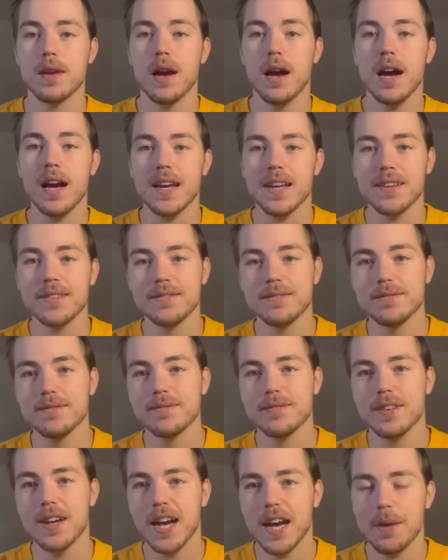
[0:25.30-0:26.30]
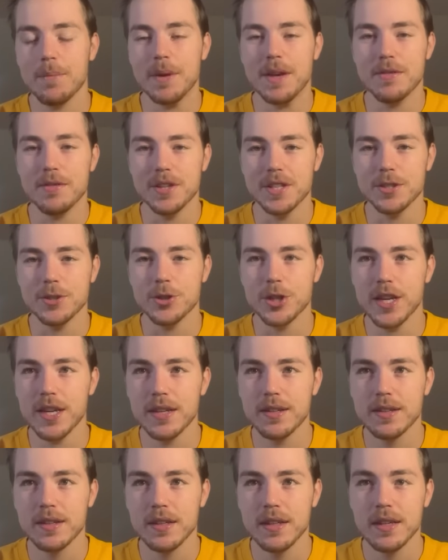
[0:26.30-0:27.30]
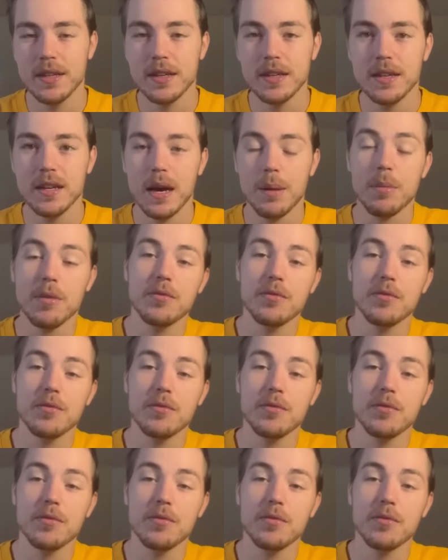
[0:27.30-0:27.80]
Hi, I'm AVNJ. I'm